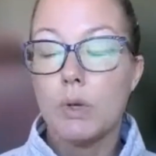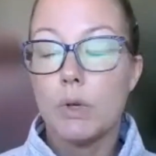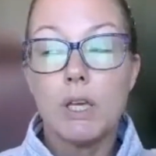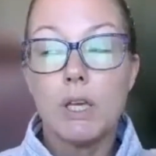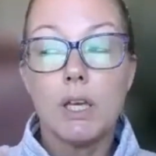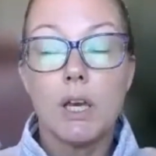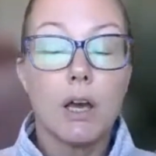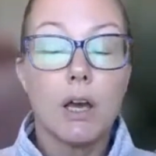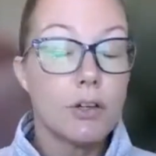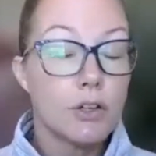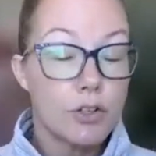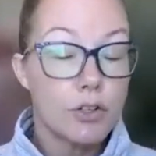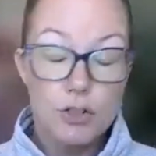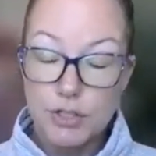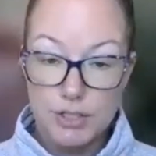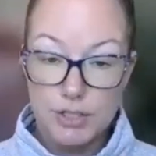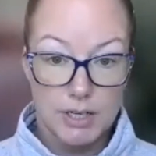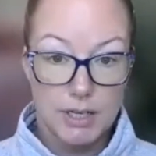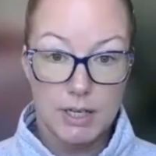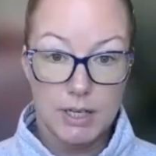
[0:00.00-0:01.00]
We
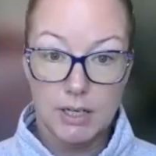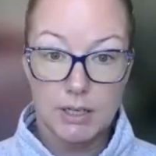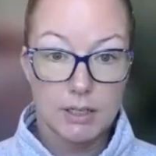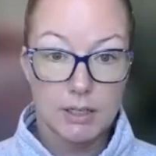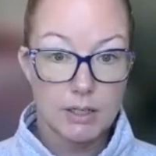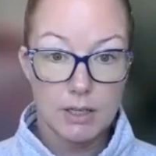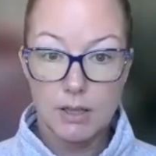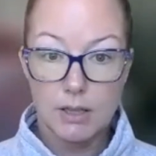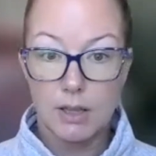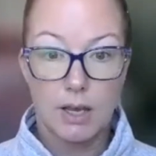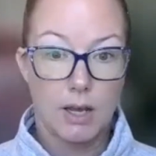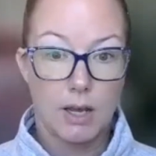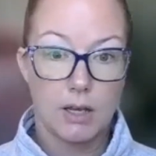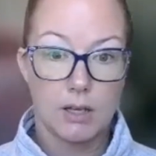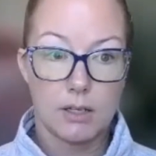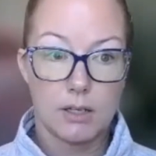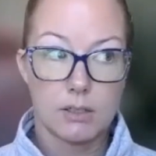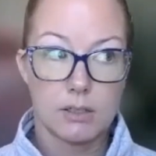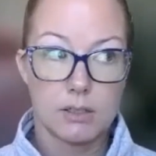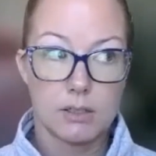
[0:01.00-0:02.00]
understand
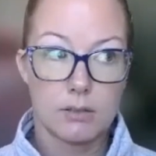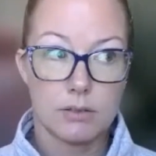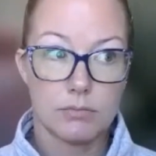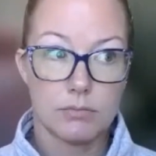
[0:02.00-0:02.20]
that